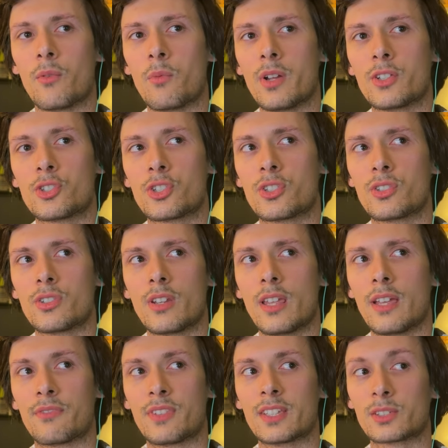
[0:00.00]
which
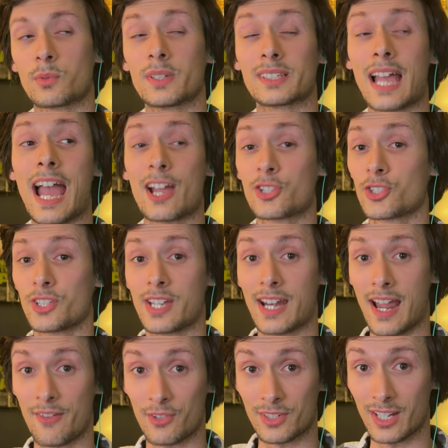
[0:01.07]
if this was actually an
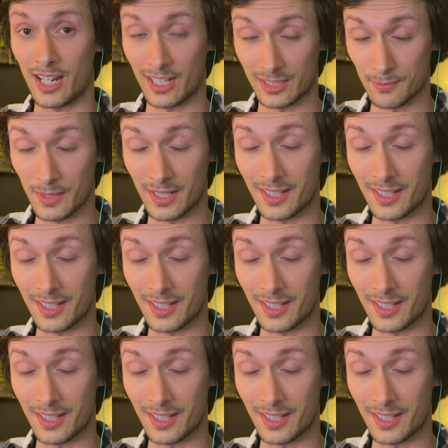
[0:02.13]
advertisement,